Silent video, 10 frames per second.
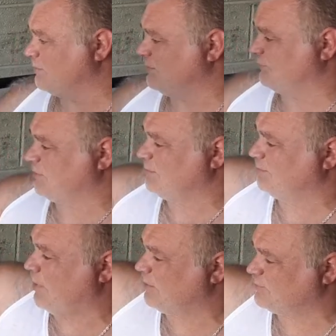than some of the
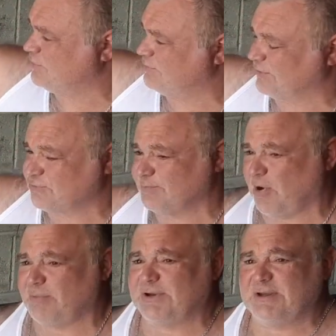bars that you
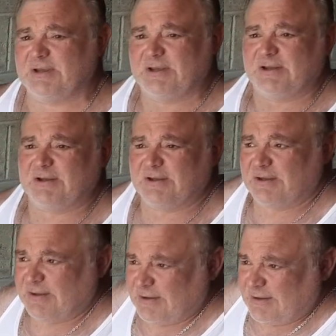probably,
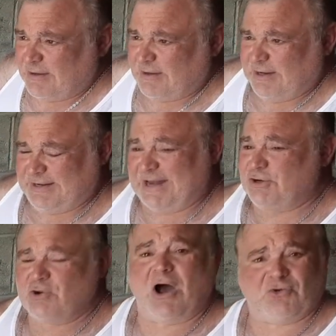and they
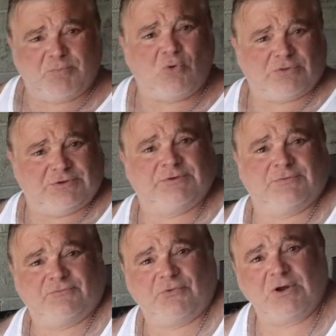do cost more than
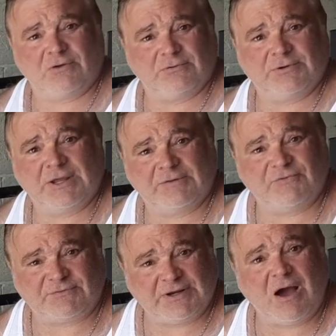
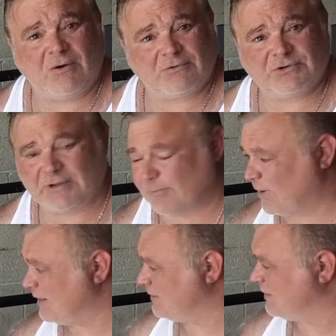$350. I
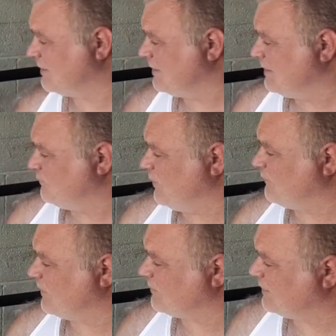paid
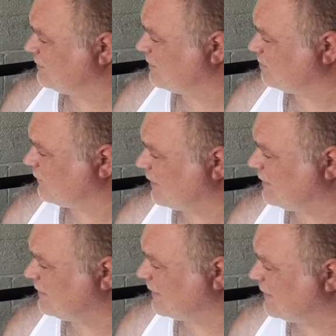$350 and
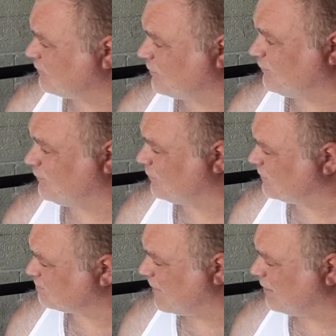everything, I guess, for
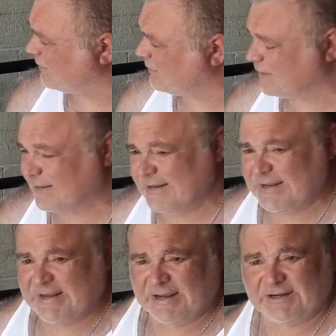this bar,
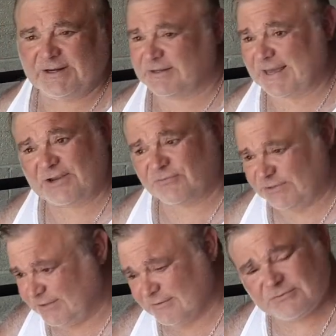and it'll last for
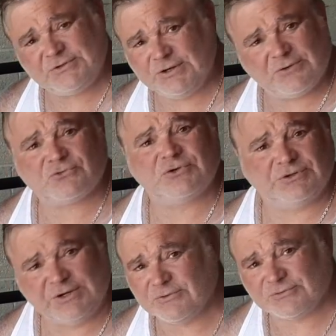years and years and
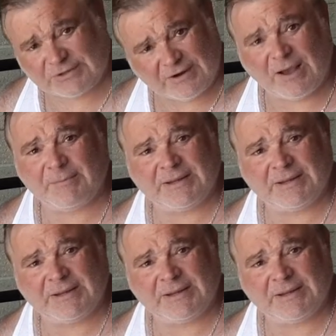years to come.